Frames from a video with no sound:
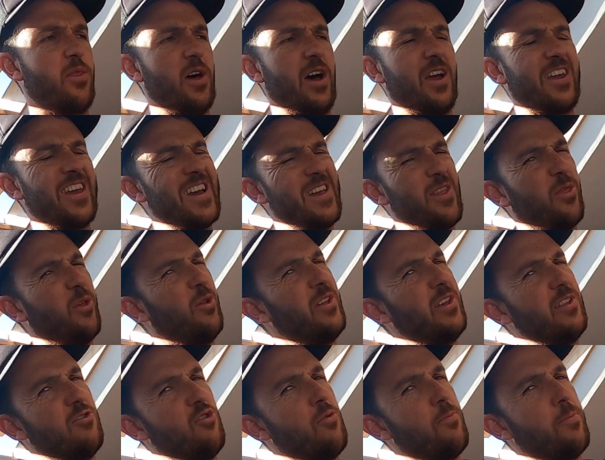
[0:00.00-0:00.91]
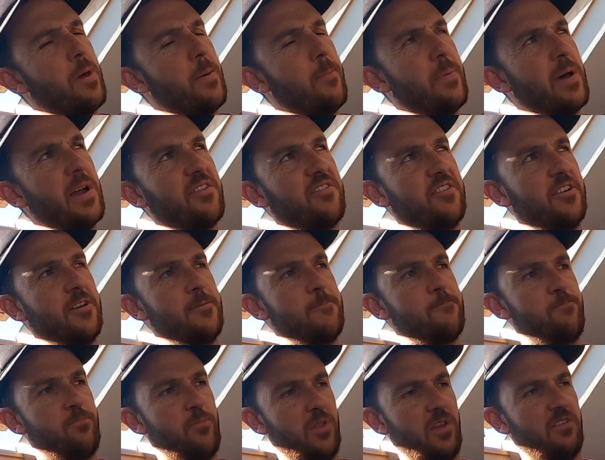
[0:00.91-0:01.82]
Again, thought they'd do a bit
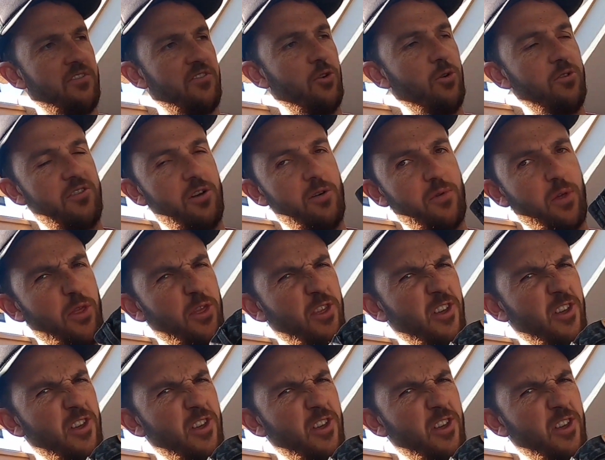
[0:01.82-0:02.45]
better, but they still sold for